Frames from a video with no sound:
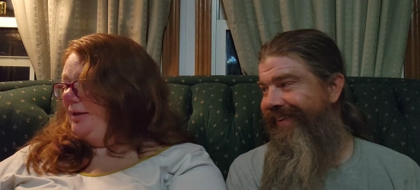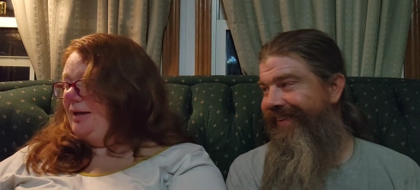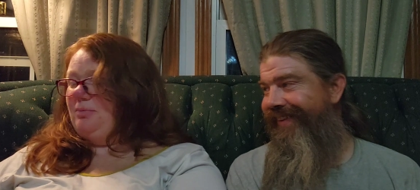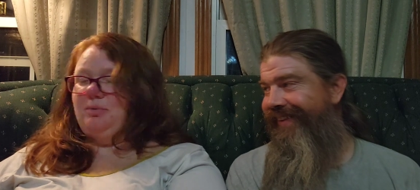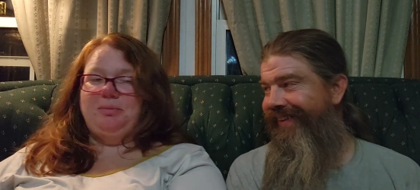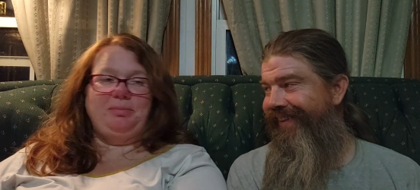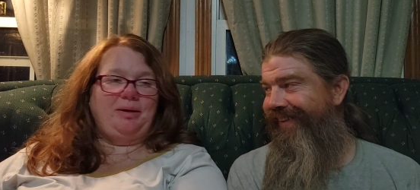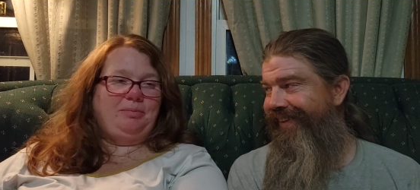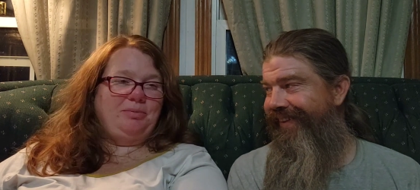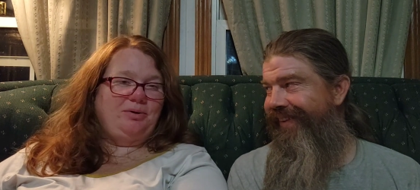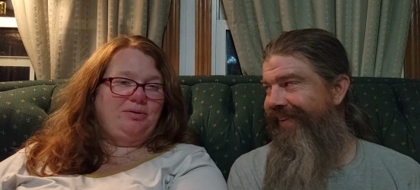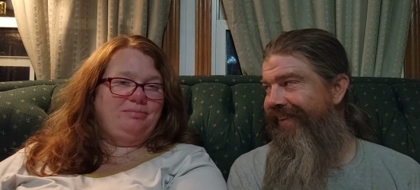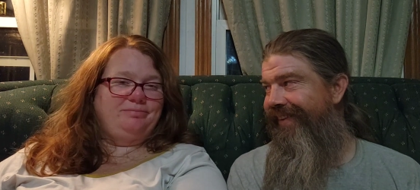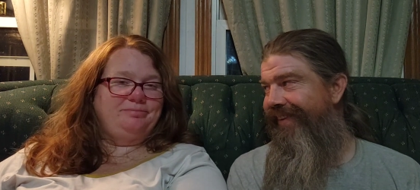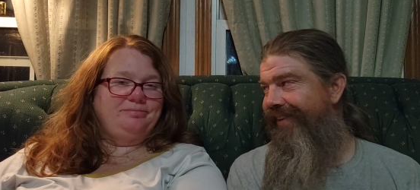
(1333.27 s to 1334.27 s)
Speaker 1: only had one paper.
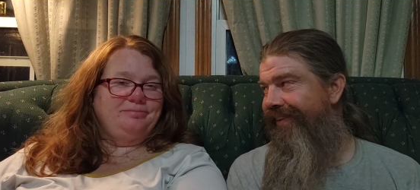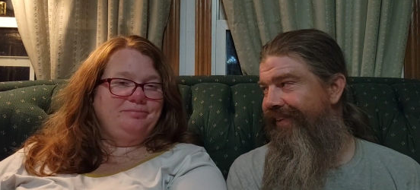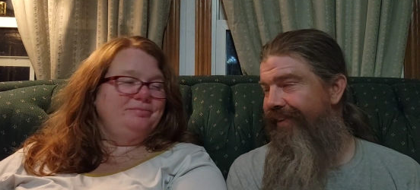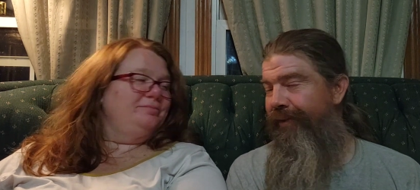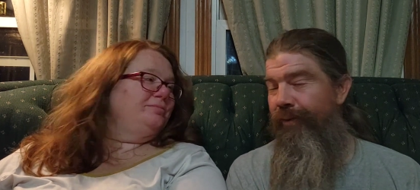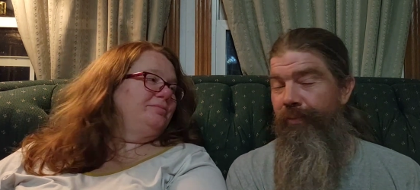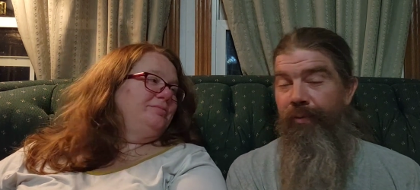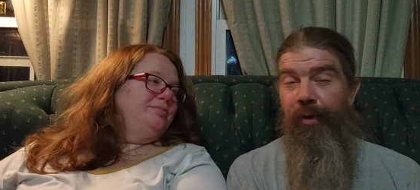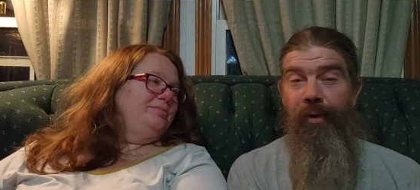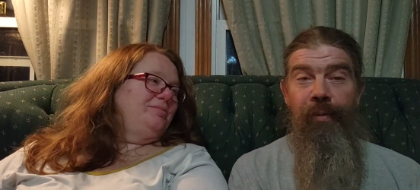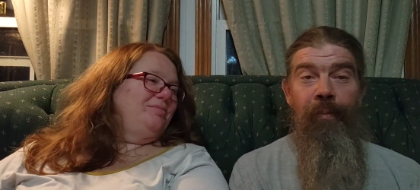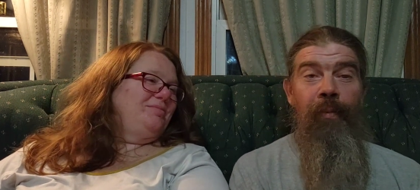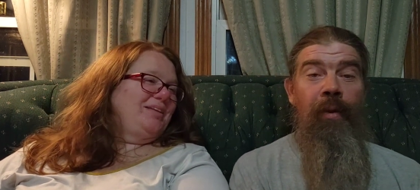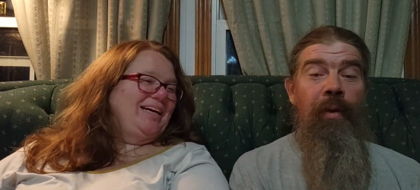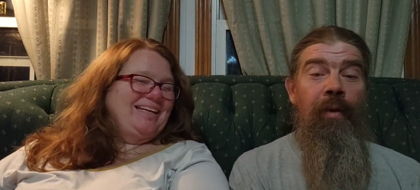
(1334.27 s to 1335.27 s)
Speaker 2: You're fired.
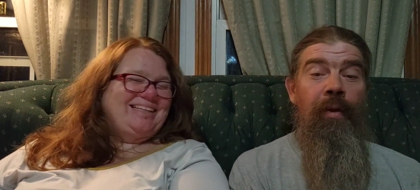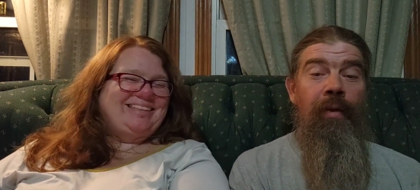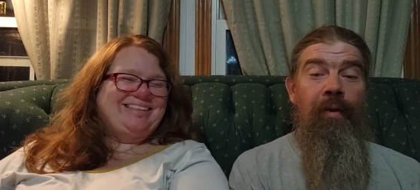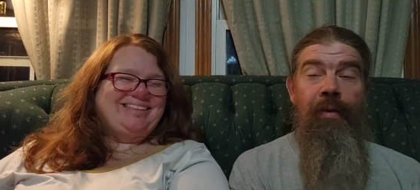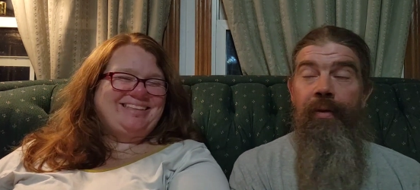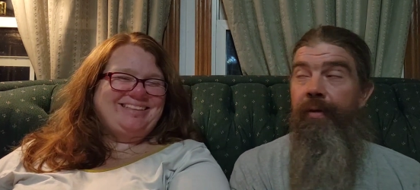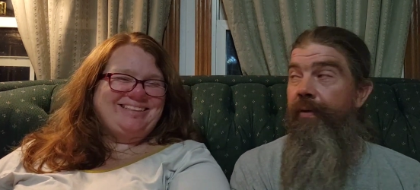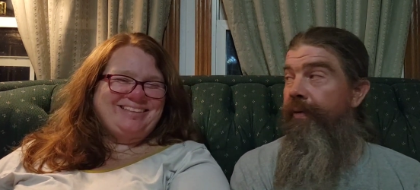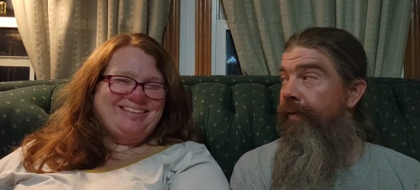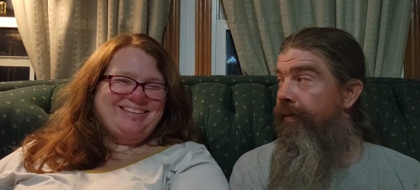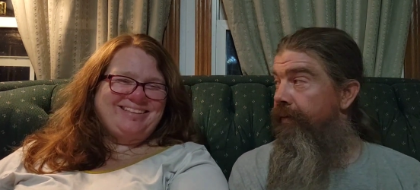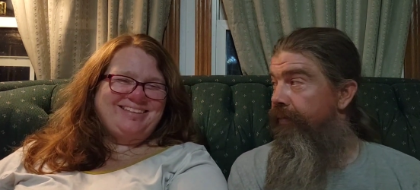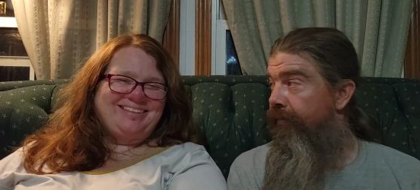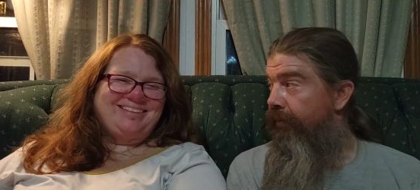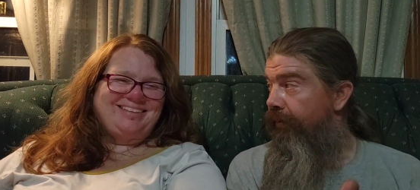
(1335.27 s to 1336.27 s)
You,
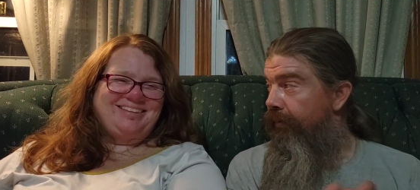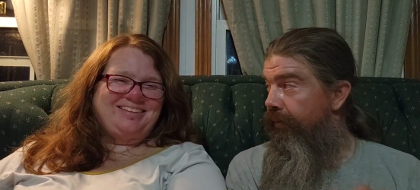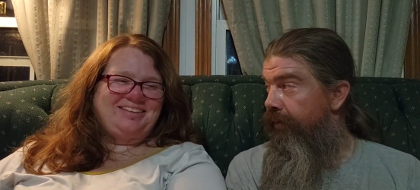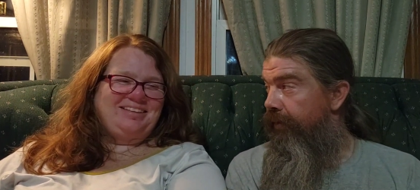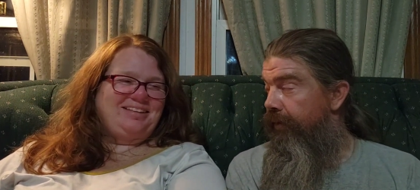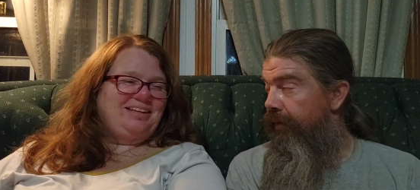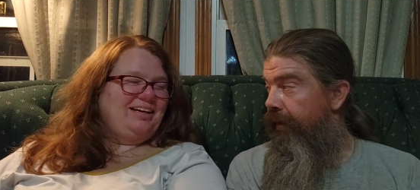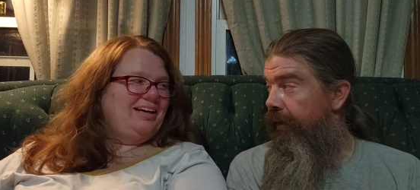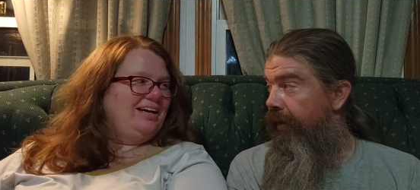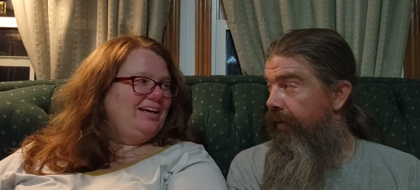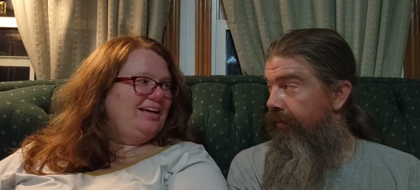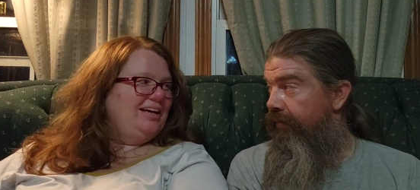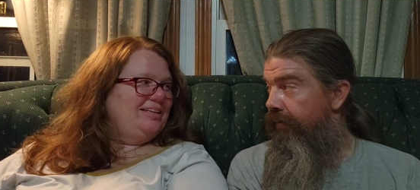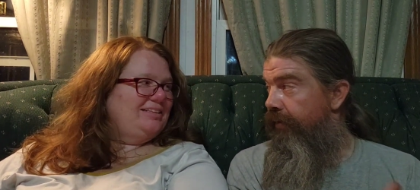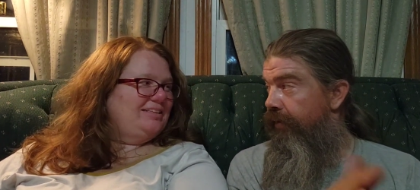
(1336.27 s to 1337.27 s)
can fold it in half,
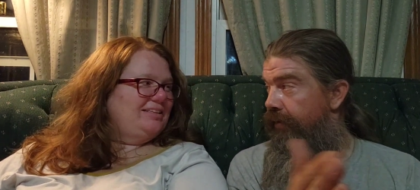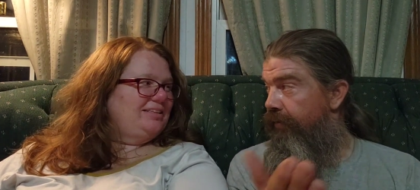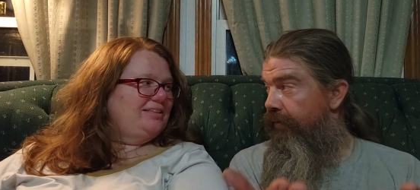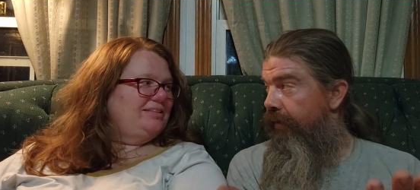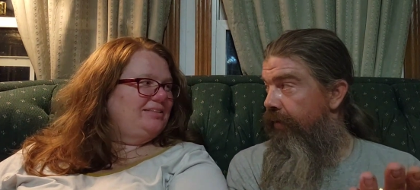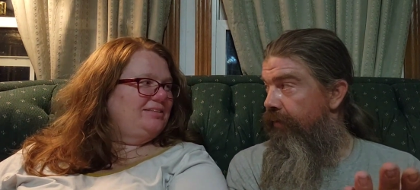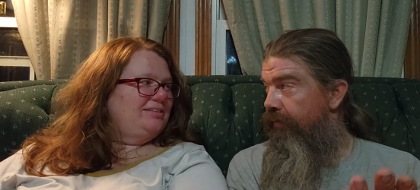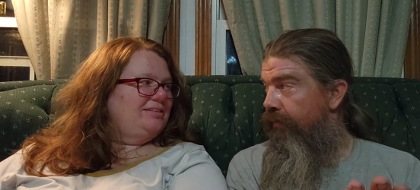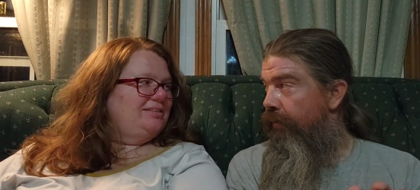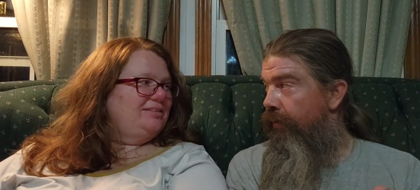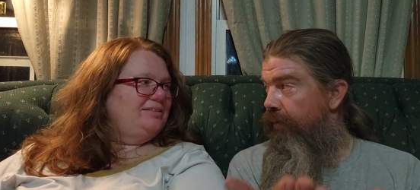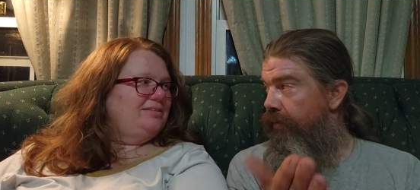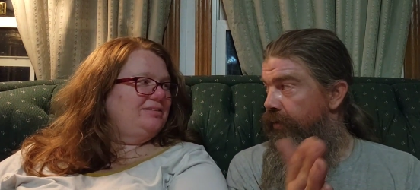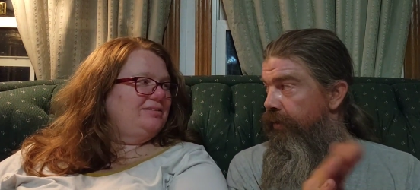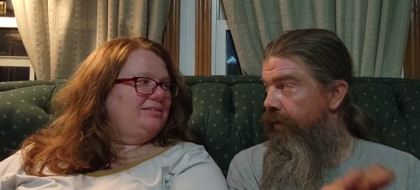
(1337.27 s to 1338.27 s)
and I then did. you've got
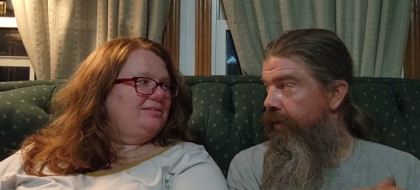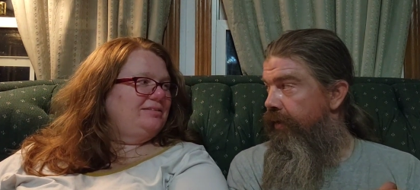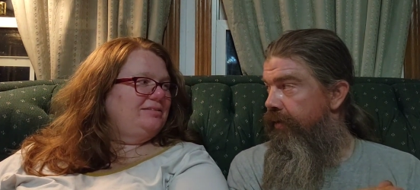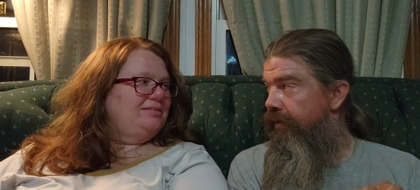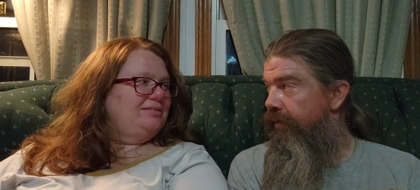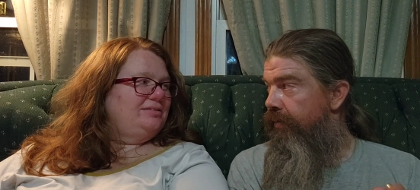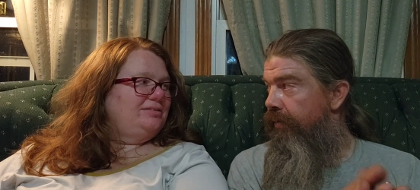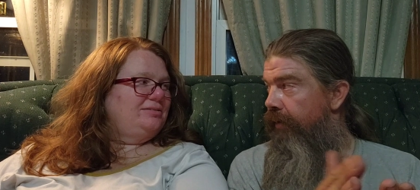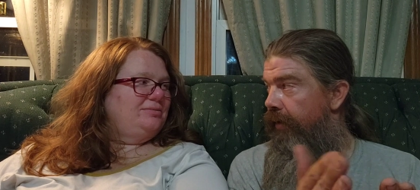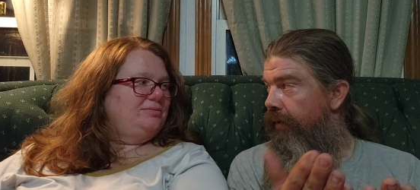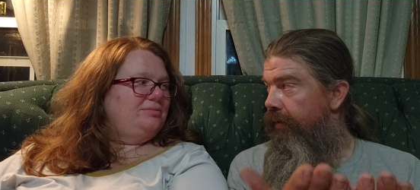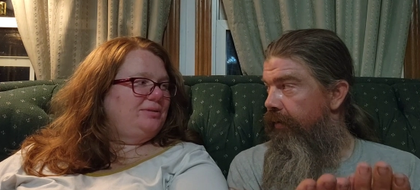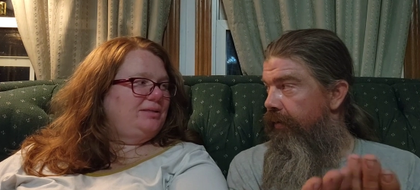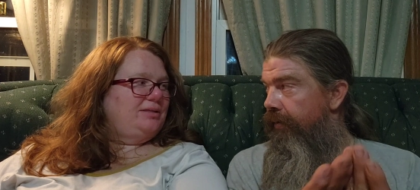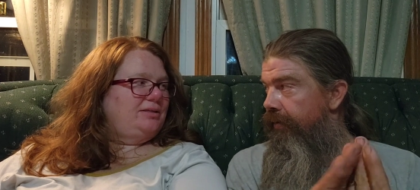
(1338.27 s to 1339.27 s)
four sides to
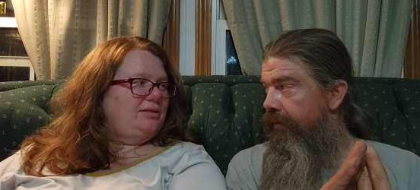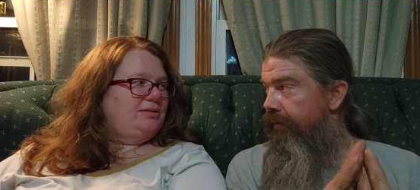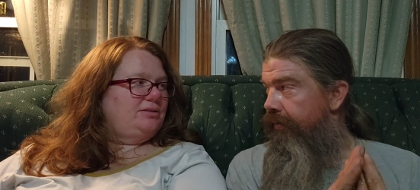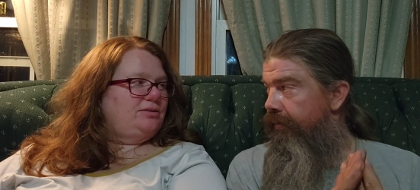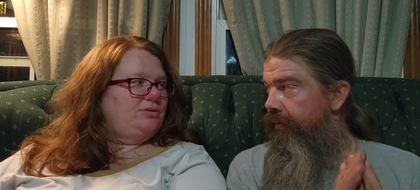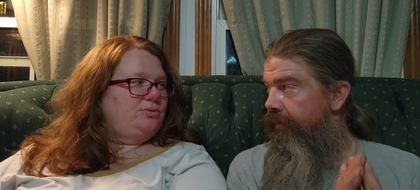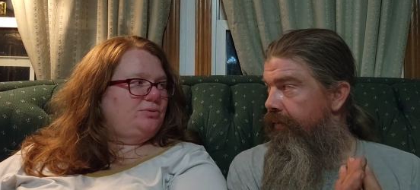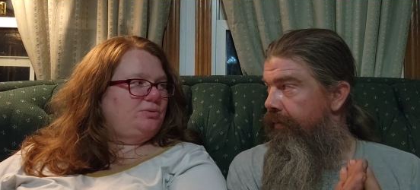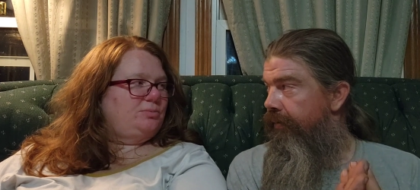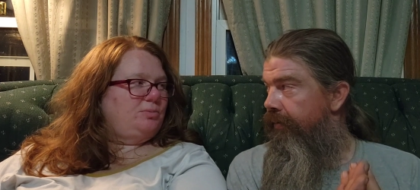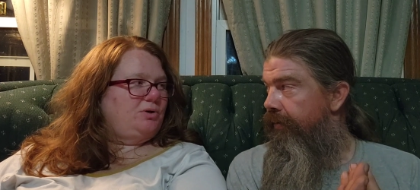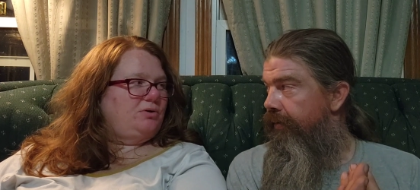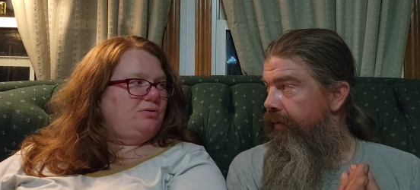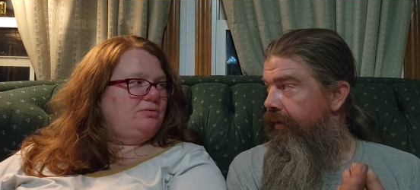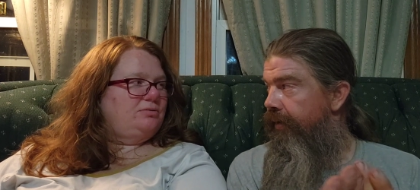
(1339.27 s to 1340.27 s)
write on.
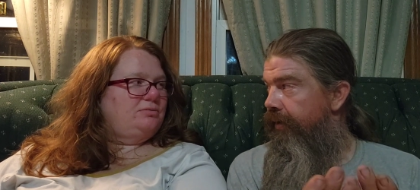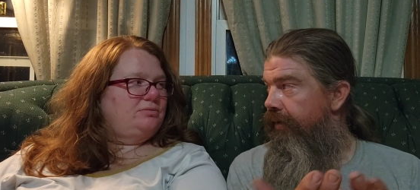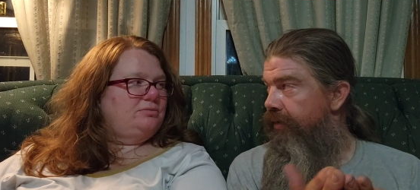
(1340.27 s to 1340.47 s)
That